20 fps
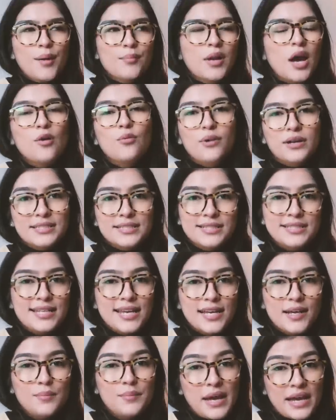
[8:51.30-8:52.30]
I'm not one to
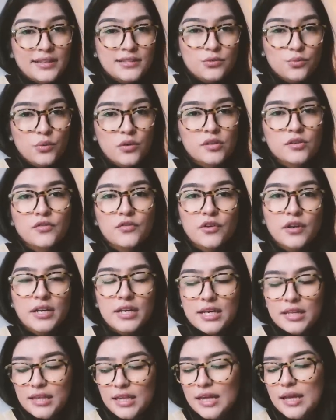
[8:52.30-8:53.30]
take a man's word for
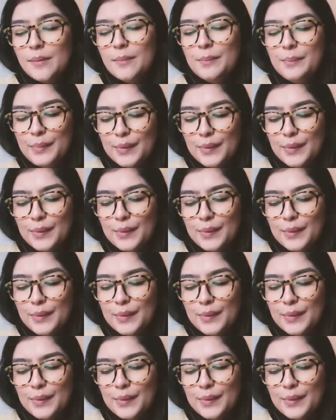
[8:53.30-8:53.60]
anything,